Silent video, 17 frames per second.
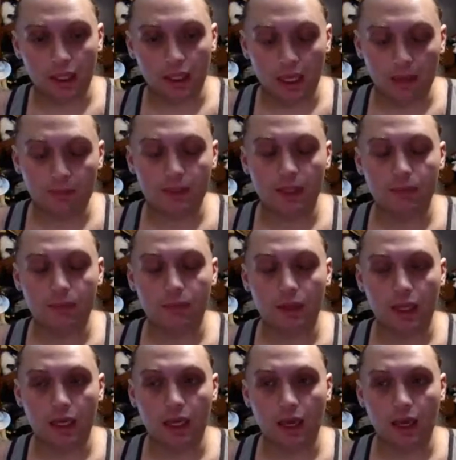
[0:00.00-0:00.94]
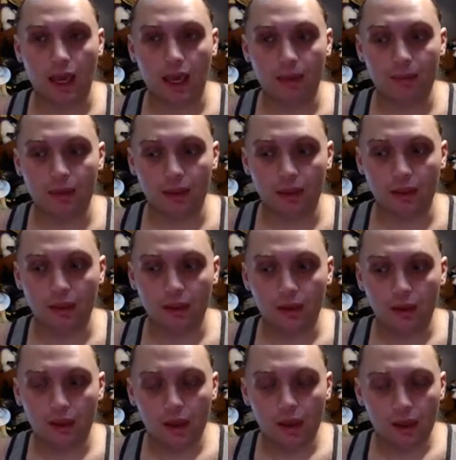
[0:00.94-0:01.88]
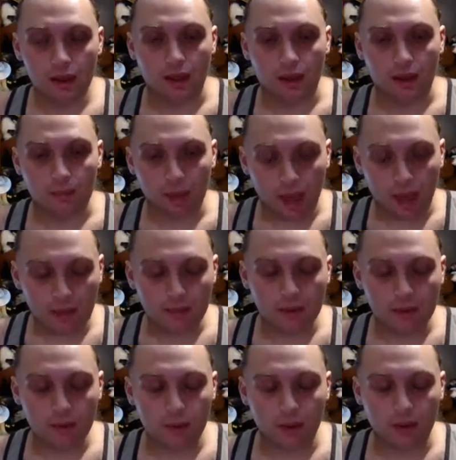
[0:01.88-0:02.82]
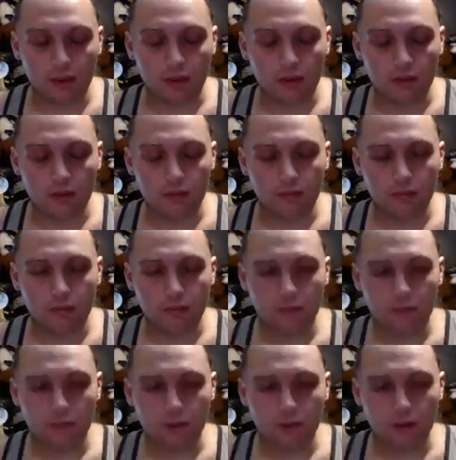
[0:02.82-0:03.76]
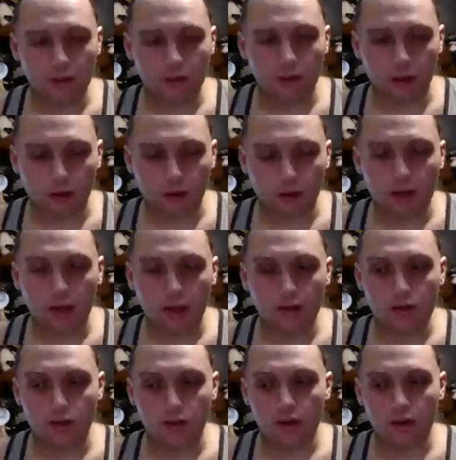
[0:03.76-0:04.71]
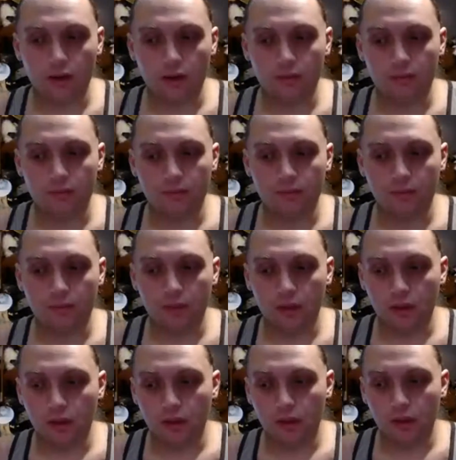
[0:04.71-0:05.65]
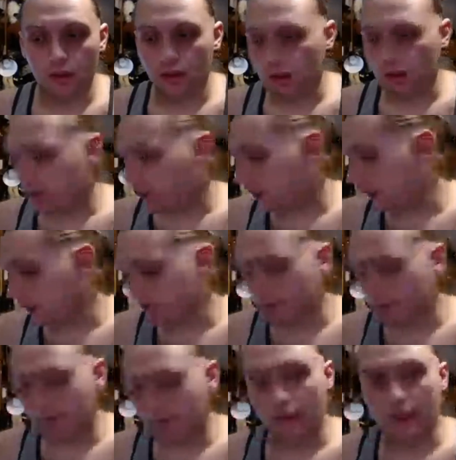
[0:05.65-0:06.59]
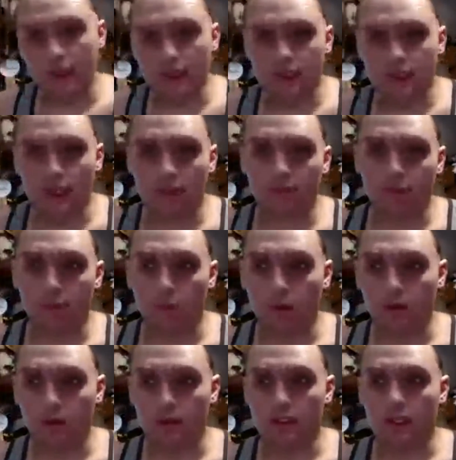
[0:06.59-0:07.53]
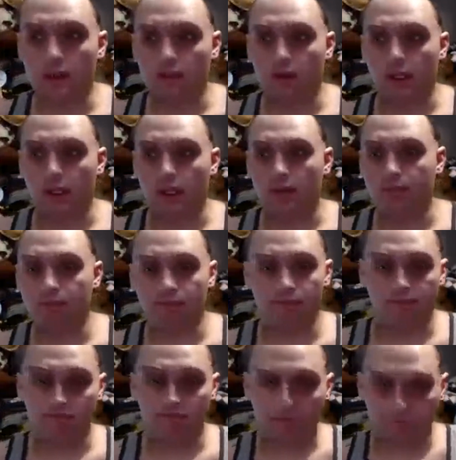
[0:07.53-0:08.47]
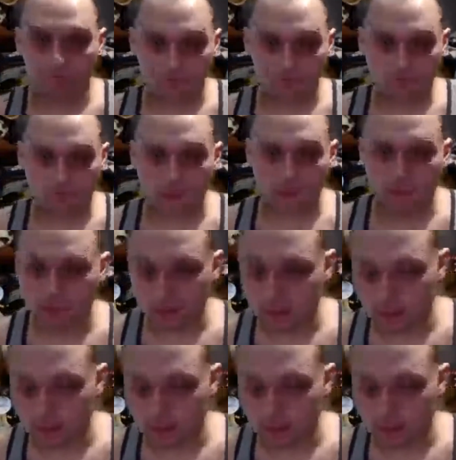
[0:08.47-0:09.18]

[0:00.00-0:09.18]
the games I play. I'm happy with the art I draw. Even if it is safe for work stuff, like simple